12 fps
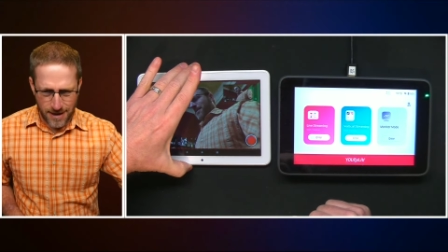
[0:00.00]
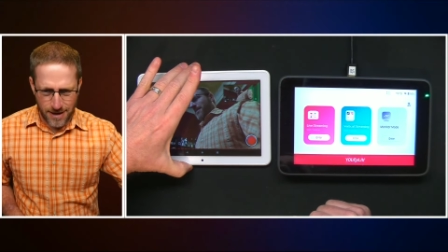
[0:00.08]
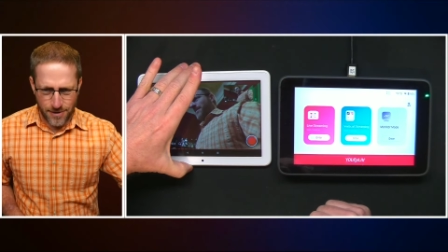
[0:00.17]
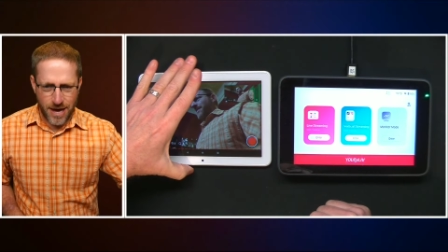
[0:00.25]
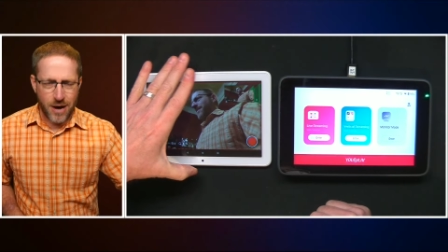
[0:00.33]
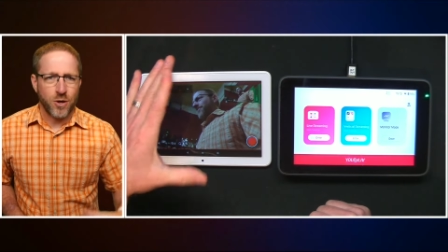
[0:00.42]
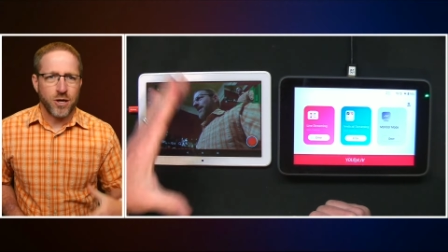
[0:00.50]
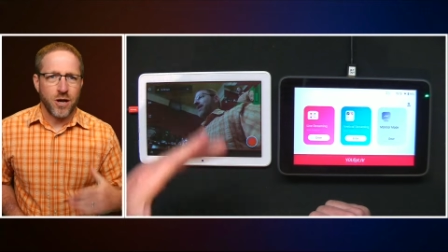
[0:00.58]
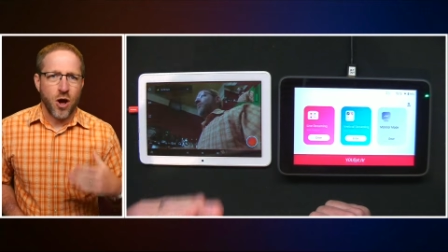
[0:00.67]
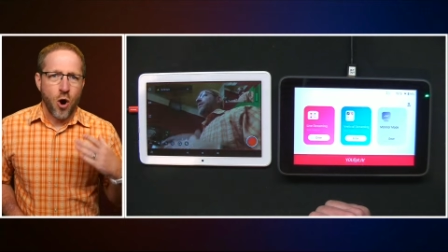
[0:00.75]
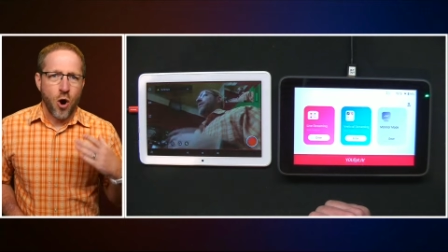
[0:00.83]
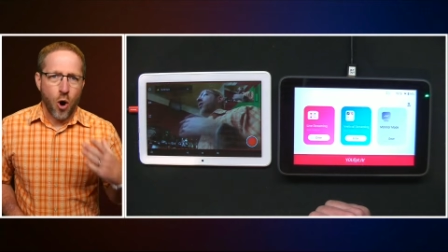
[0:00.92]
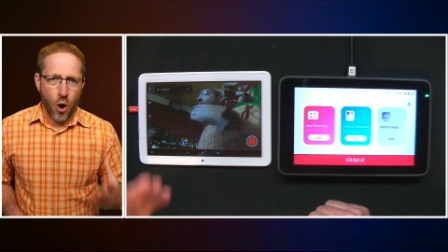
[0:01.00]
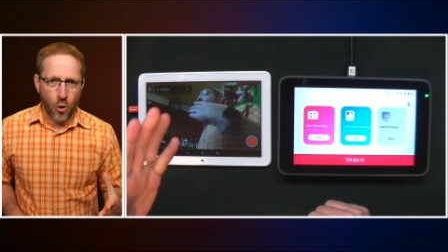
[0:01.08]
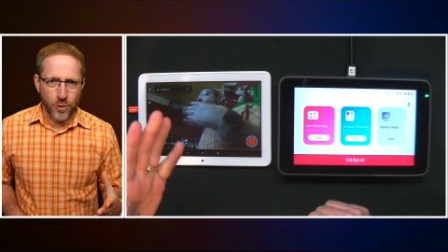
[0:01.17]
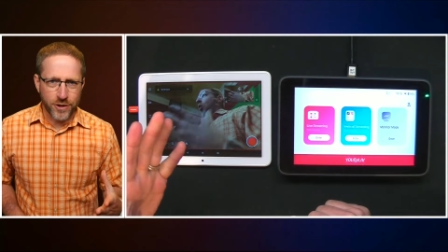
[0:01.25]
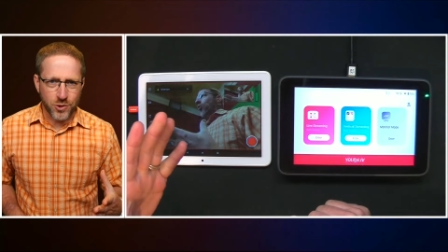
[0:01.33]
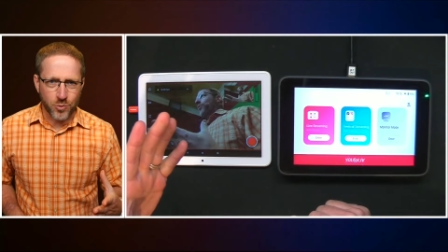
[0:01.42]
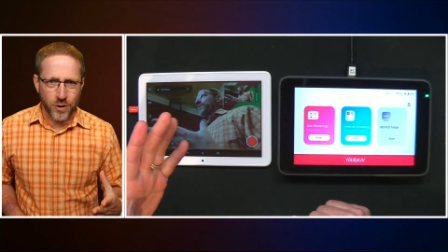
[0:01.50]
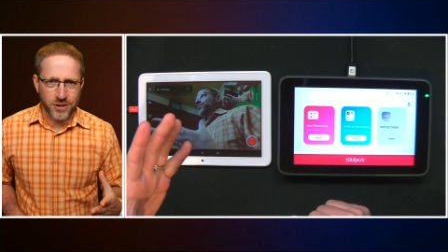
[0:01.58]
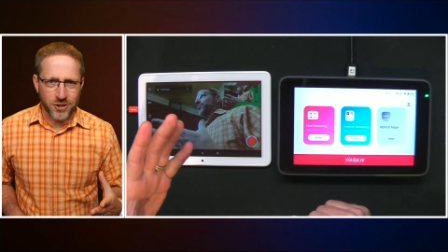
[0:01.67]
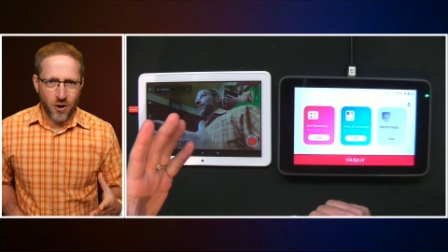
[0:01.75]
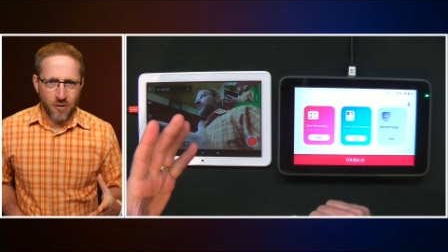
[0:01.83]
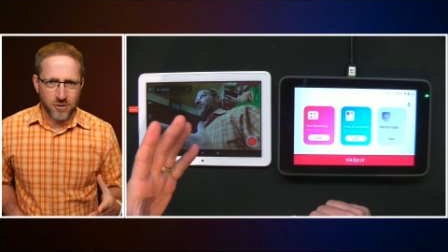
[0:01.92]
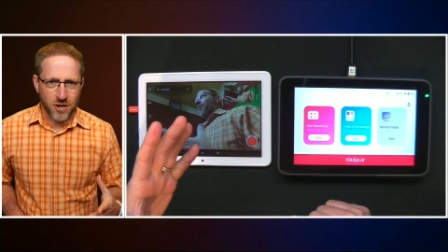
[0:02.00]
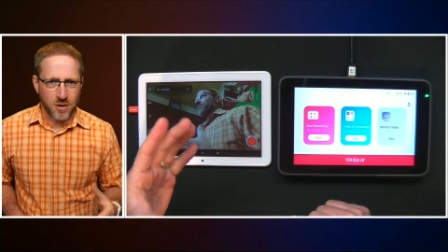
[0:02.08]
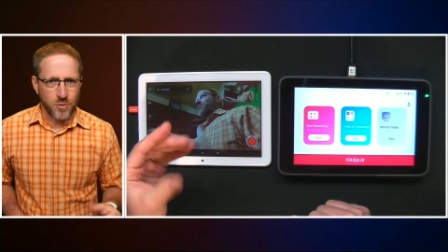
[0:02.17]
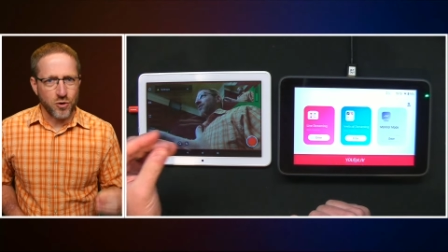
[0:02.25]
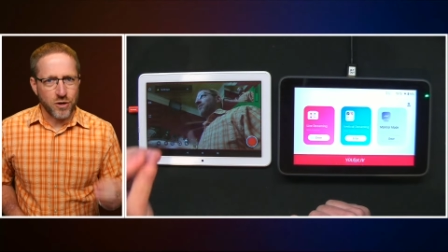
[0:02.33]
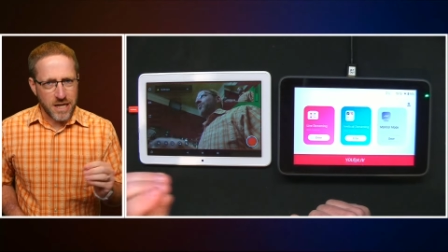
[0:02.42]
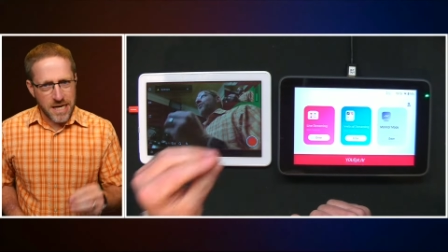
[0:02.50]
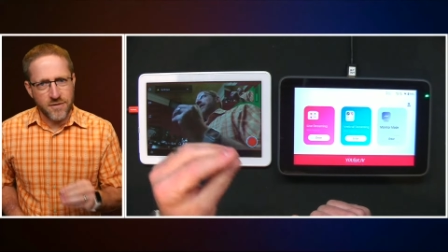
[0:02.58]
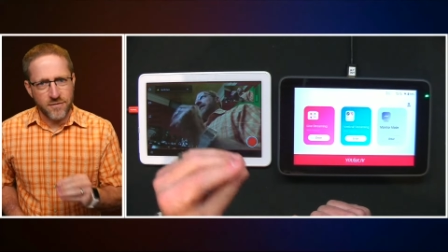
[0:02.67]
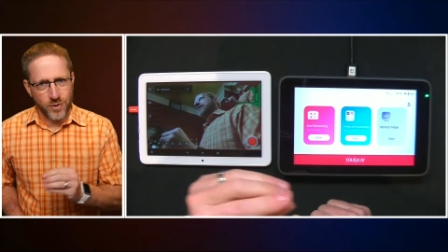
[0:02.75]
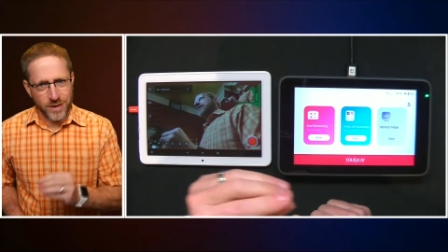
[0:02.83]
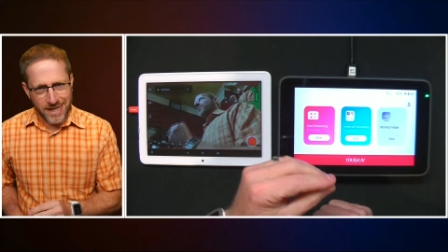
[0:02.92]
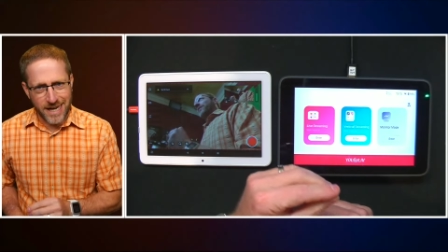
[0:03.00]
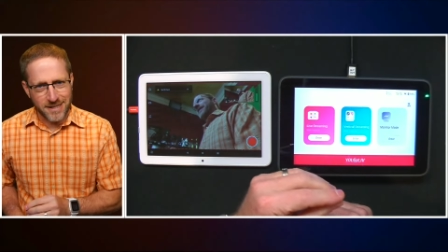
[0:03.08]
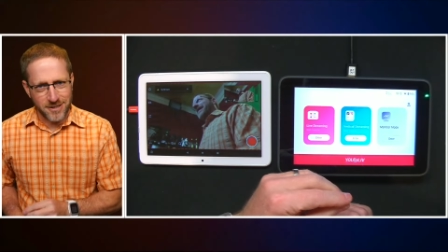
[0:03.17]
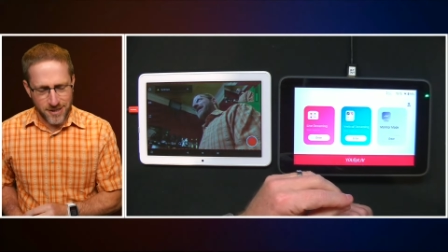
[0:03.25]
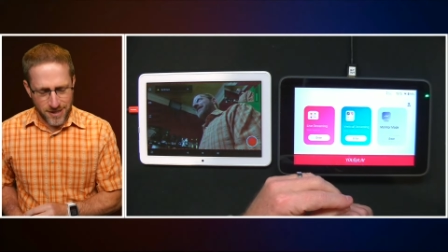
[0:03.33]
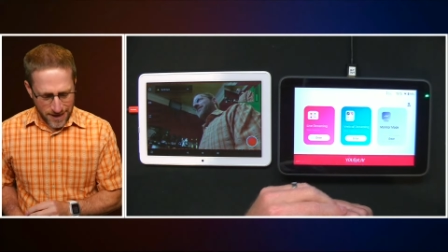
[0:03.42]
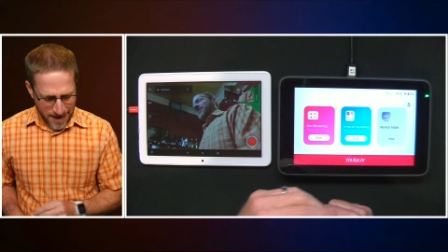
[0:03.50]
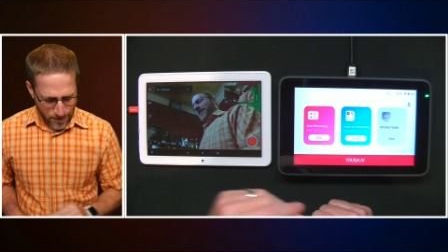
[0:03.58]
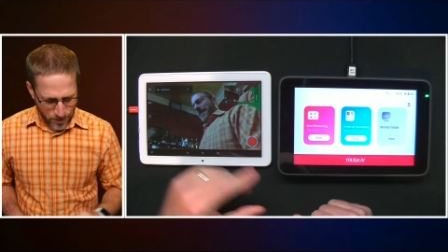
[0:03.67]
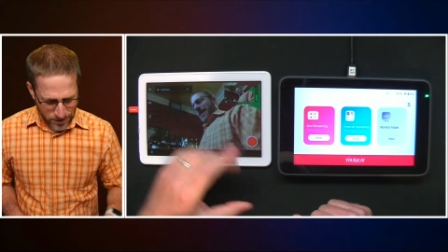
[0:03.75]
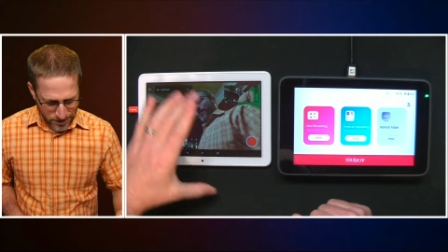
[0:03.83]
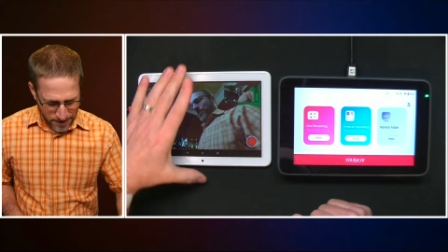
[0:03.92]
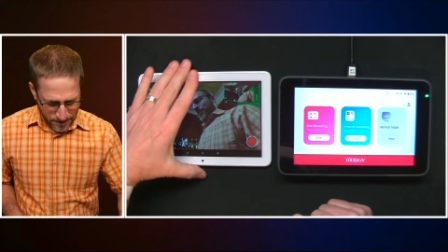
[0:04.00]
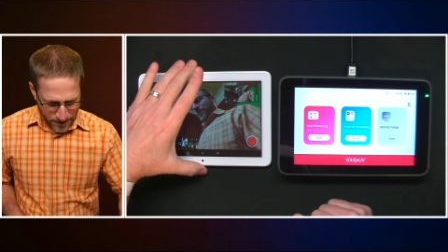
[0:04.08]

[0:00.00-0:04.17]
that one always works in horizontal mode even when connected to the cameras.